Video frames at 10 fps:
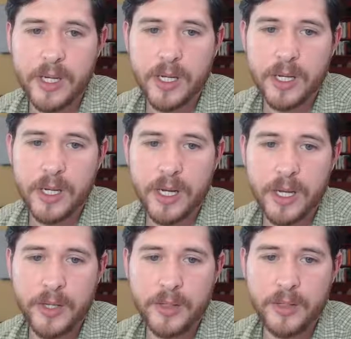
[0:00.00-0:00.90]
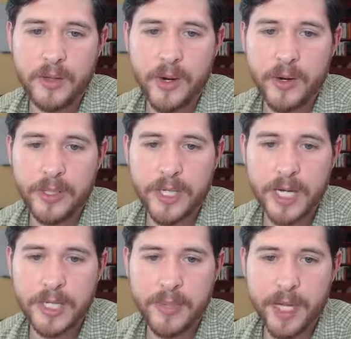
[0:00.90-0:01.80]
I already
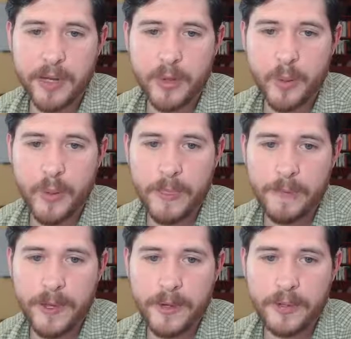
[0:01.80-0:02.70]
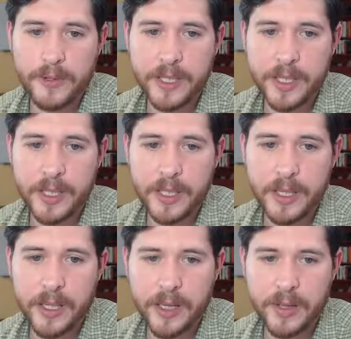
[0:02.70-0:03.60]
talked about using
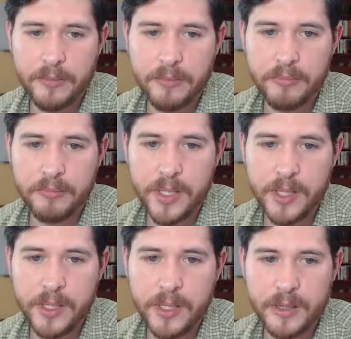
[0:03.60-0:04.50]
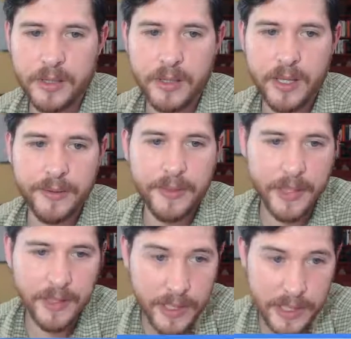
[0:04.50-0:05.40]
the
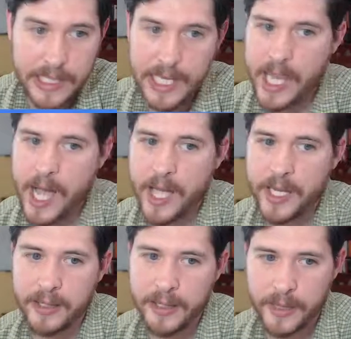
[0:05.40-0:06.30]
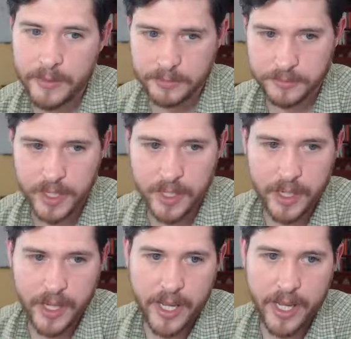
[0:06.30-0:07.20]
DKI in there.
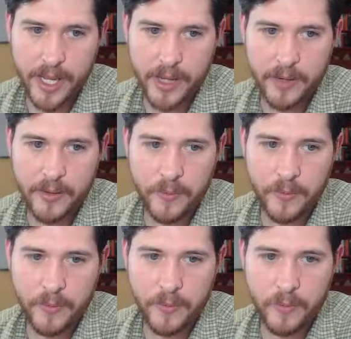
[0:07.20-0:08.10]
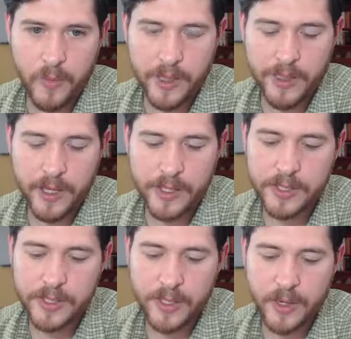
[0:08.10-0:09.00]
And with
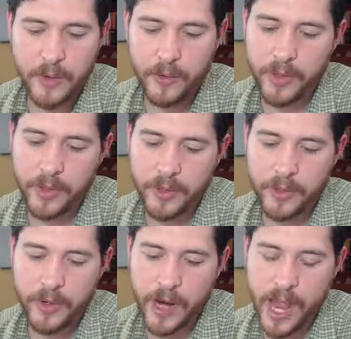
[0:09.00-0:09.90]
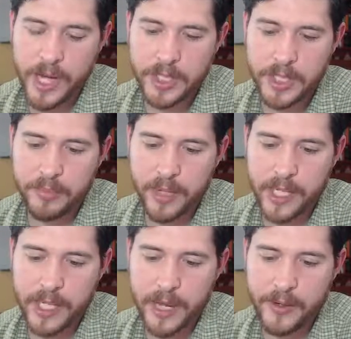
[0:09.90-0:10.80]
this, though, you're actually
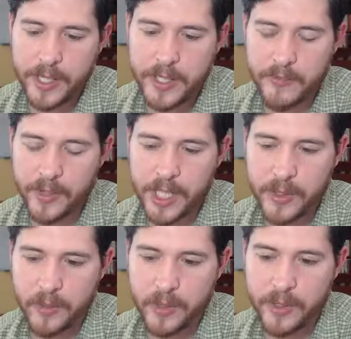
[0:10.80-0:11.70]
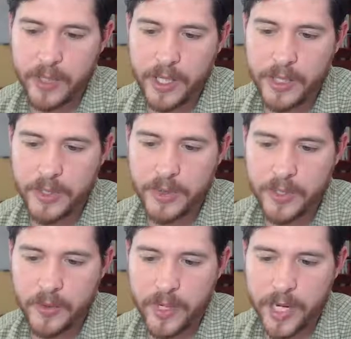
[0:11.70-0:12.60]
breaking out each and every keyword into its
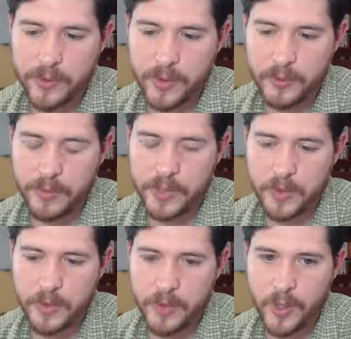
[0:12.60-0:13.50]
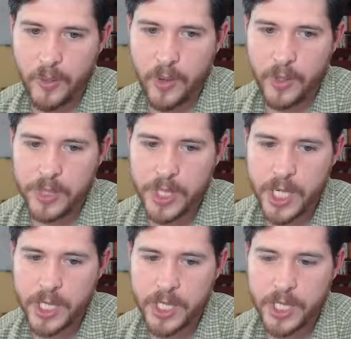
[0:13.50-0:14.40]
own ad group. So the oil
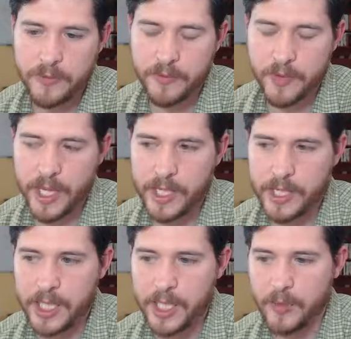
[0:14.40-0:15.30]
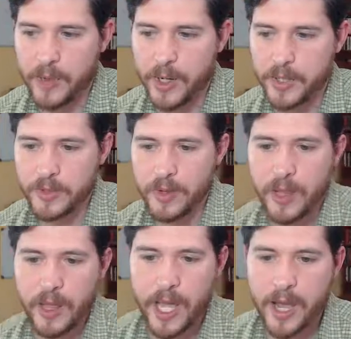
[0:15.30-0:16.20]
change related keywords would all
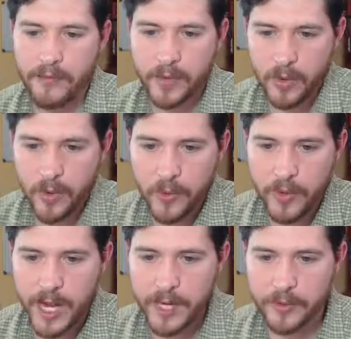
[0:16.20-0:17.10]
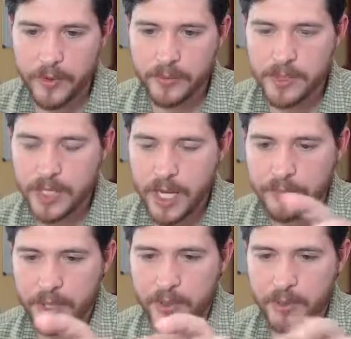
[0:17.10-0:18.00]
have their own ad groups, not
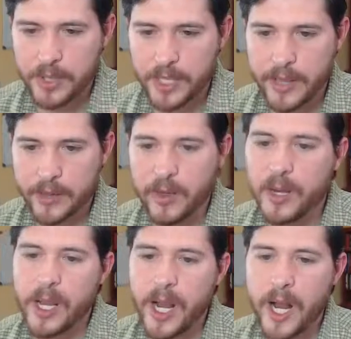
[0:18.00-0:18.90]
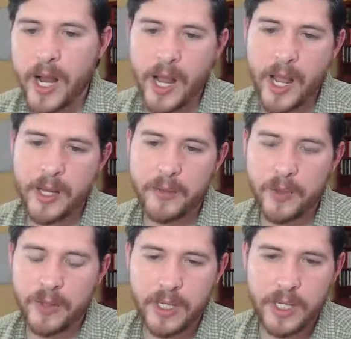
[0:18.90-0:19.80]
be grouped together. And
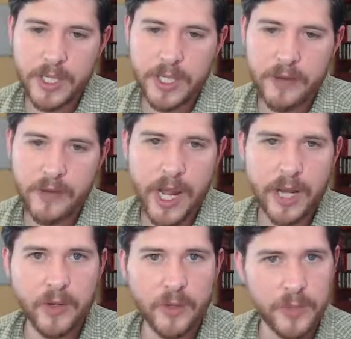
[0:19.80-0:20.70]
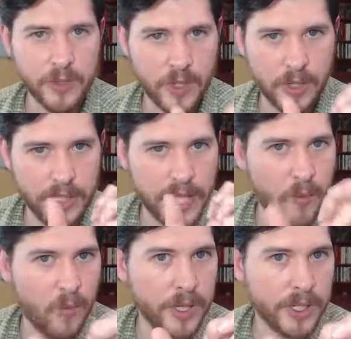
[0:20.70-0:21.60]
within each and every ad group, there's going to be that
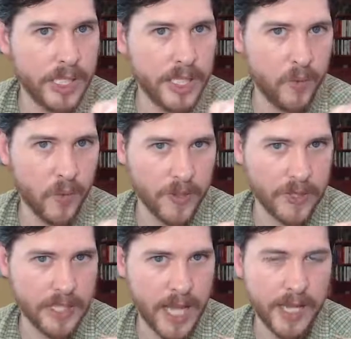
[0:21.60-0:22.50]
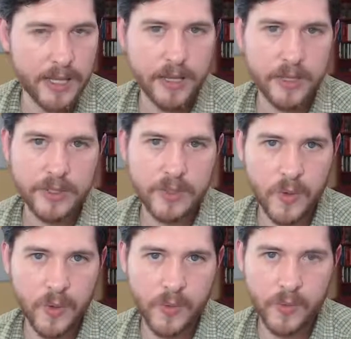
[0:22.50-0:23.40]
one keyword set.
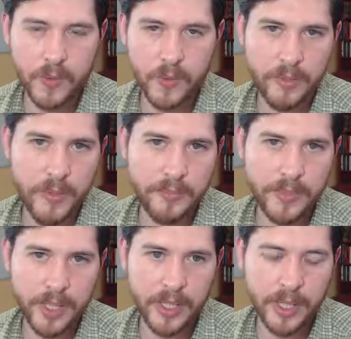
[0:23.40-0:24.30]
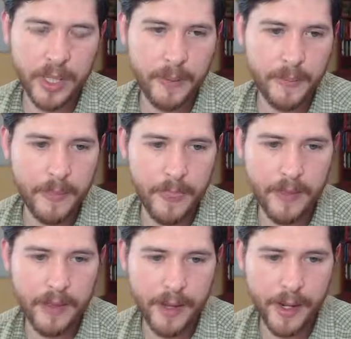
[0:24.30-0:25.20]
So it might be
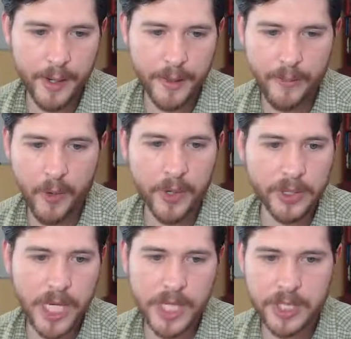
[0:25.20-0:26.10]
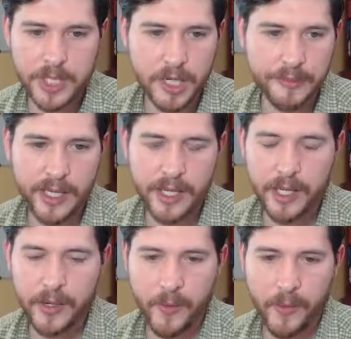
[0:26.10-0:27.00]
oil changes near
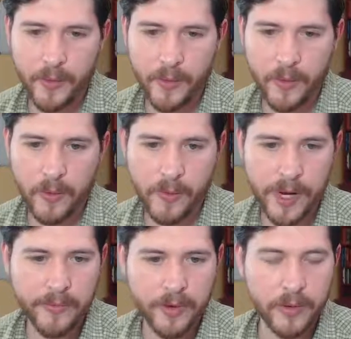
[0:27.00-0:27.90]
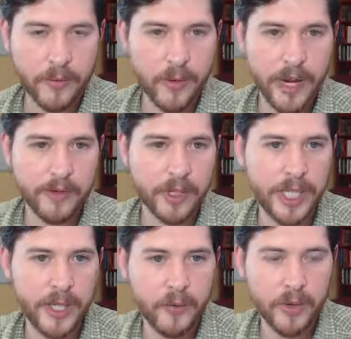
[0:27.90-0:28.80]
me, or whatever
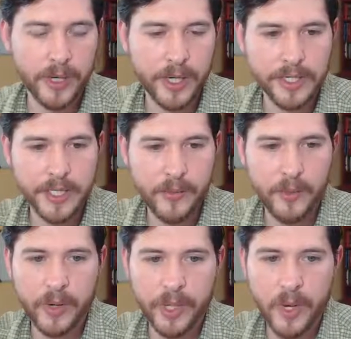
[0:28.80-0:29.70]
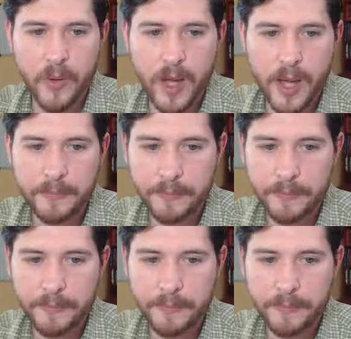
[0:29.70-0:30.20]
keyword it is that we want to go on.